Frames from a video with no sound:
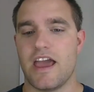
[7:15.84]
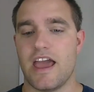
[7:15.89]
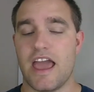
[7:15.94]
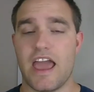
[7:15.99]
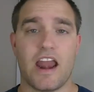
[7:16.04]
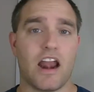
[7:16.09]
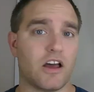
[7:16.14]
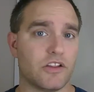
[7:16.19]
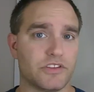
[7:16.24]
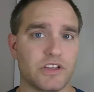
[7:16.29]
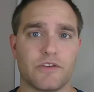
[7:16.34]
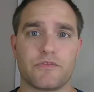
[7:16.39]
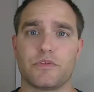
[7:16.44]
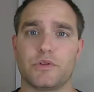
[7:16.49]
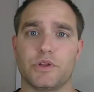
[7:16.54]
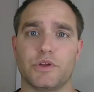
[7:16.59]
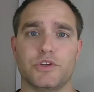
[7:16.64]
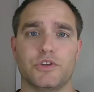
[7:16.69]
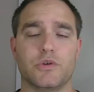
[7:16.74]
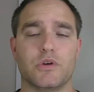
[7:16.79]
and I'll
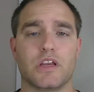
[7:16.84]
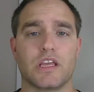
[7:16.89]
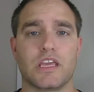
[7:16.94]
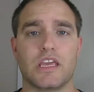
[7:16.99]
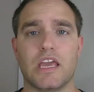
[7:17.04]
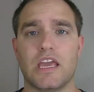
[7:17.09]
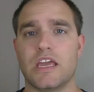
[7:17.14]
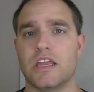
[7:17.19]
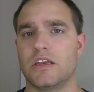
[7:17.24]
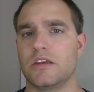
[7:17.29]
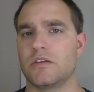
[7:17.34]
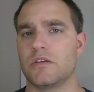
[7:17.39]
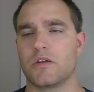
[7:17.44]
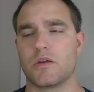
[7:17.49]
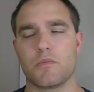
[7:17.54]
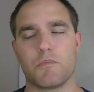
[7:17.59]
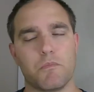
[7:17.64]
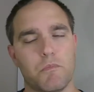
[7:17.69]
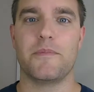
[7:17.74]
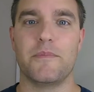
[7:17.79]
definitely do it again,
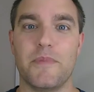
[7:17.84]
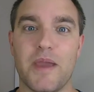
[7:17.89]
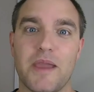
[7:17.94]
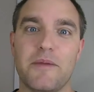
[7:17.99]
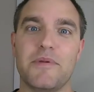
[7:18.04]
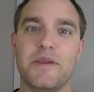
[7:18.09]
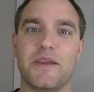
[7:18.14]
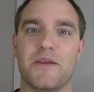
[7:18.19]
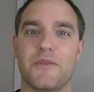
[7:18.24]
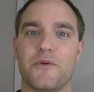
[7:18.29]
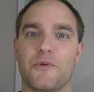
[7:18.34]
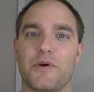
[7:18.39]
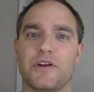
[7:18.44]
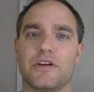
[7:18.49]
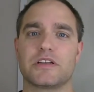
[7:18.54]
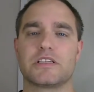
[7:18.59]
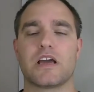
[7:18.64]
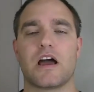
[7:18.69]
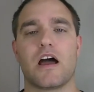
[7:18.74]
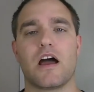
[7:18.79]
maybe in the winter
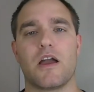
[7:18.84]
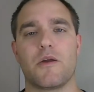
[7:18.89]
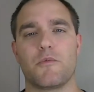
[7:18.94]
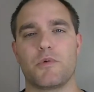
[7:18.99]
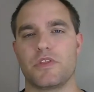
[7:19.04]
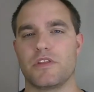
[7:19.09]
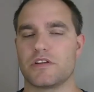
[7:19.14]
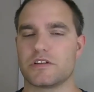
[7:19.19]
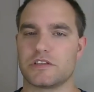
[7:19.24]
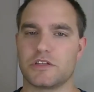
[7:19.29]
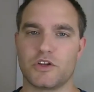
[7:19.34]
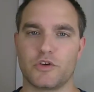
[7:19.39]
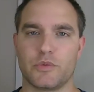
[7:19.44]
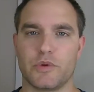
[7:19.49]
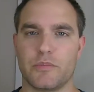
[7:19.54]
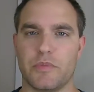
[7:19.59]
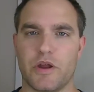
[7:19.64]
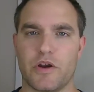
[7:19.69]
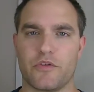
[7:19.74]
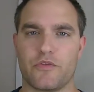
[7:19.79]
time when there's a little bit
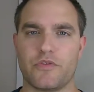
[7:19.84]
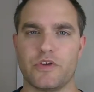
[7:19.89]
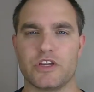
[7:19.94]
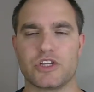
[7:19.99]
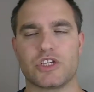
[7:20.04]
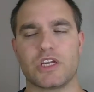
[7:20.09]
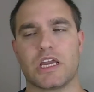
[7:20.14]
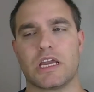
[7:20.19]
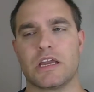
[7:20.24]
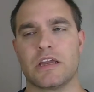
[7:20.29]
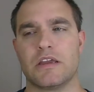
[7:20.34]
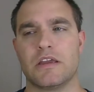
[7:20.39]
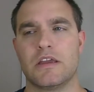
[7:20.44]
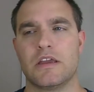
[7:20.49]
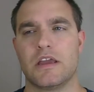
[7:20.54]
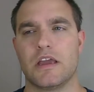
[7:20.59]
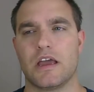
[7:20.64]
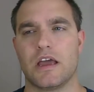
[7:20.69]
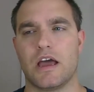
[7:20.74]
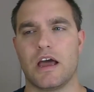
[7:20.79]
better fishing.
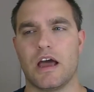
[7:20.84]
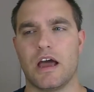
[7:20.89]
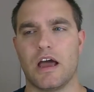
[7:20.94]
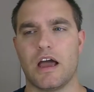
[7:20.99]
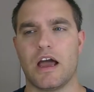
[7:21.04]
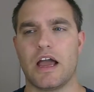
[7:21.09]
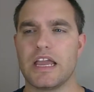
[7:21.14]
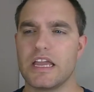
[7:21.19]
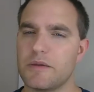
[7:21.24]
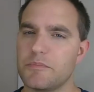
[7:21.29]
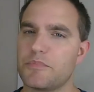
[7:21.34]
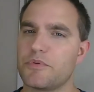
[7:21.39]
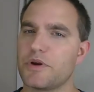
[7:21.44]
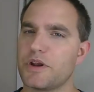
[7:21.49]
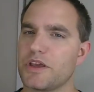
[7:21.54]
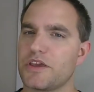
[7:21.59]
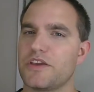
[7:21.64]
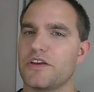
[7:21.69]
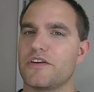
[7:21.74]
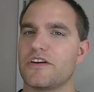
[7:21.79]
I am pretty
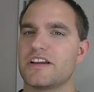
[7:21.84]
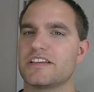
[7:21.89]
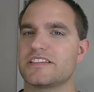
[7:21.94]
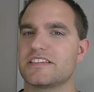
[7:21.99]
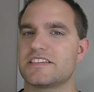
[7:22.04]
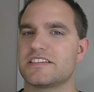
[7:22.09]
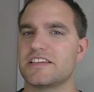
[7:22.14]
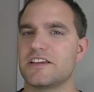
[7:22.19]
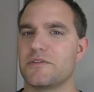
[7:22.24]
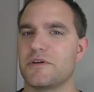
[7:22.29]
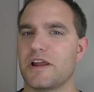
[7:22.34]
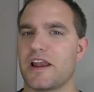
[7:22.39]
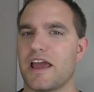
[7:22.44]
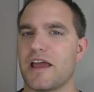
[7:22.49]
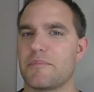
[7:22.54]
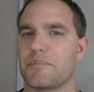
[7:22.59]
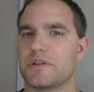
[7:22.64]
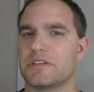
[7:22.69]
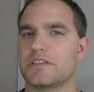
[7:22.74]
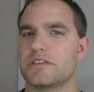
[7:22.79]
curious to see what
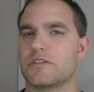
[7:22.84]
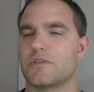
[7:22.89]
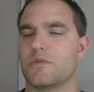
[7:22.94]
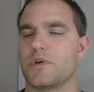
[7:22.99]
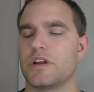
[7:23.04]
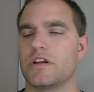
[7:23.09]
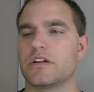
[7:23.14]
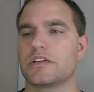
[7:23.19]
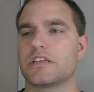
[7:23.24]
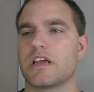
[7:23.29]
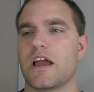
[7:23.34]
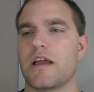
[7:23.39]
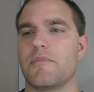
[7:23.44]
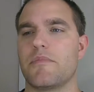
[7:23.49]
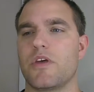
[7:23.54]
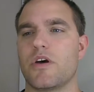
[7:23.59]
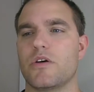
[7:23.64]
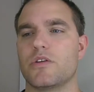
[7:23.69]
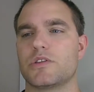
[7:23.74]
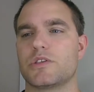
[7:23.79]
happens in the winter time
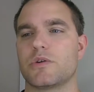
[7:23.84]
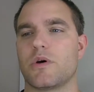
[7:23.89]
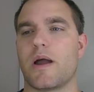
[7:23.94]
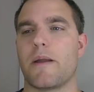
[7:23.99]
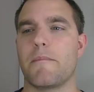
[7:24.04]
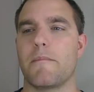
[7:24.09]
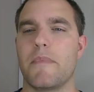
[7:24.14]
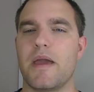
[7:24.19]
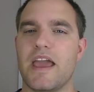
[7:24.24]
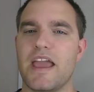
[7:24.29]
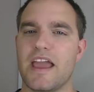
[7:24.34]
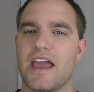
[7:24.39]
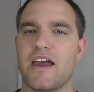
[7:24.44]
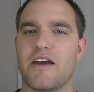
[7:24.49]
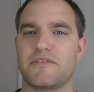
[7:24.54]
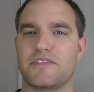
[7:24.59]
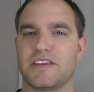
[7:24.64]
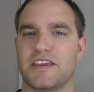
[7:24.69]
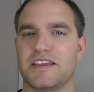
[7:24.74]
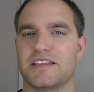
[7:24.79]
though, so I may
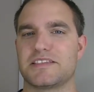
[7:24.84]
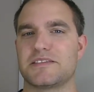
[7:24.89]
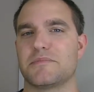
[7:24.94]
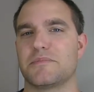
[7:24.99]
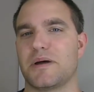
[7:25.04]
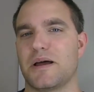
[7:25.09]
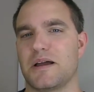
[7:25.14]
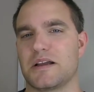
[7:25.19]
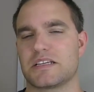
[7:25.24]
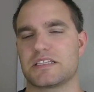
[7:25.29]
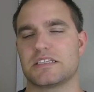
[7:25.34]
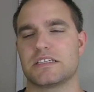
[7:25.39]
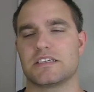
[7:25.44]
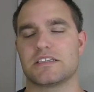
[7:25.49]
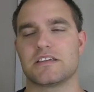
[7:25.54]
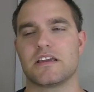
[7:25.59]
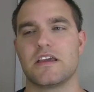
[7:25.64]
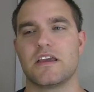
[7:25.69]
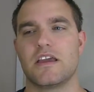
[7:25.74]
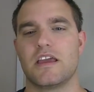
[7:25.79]
have to get some
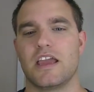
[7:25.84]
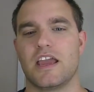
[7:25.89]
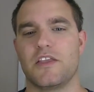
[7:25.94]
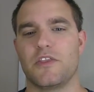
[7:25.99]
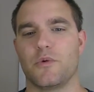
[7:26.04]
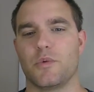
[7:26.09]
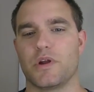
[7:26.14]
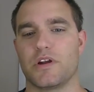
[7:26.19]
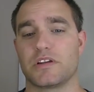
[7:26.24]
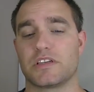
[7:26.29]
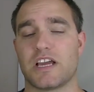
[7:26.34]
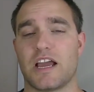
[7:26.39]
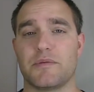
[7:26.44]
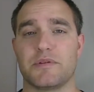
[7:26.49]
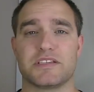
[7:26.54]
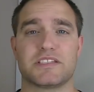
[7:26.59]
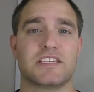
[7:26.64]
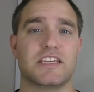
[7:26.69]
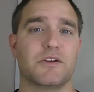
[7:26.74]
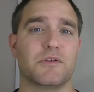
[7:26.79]
boxes in the winter time to
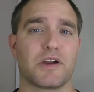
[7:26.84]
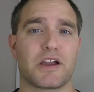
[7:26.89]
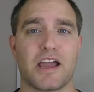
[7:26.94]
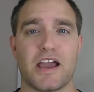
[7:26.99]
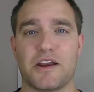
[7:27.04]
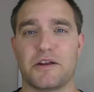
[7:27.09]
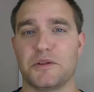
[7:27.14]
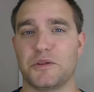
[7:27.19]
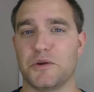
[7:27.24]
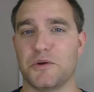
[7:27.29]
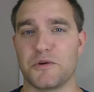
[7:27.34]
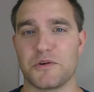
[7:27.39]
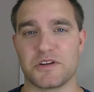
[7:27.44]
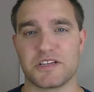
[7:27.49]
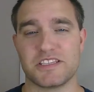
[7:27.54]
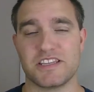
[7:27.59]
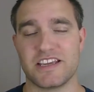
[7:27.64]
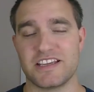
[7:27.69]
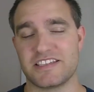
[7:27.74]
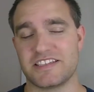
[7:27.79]
see what kind of lures
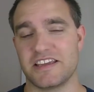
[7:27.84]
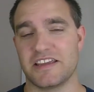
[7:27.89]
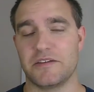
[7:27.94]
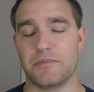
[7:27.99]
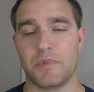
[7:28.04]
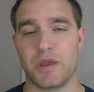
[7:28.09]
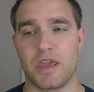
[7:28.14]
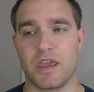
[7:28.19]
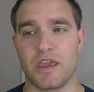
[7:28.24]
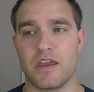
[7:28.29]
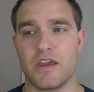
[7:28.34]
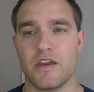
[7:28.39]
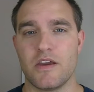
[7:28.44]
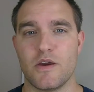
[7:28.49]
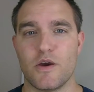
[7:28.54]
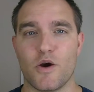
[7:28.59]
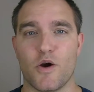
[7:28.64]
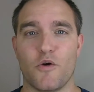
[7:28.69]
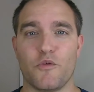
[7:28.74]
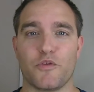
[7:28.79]
they send me
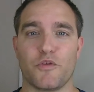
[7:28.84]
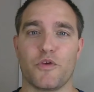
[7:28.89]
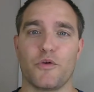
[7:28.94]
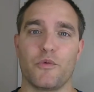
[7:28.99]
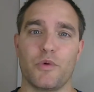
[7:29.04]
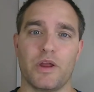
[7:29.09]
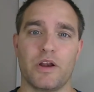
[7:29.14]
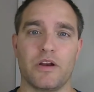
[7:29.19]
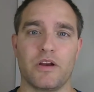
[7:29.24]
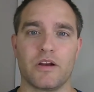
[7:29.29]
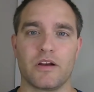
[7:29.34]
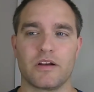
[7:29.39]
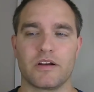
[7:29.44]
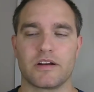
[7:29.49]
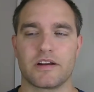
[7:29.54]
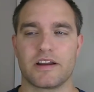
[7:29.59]
over the winter.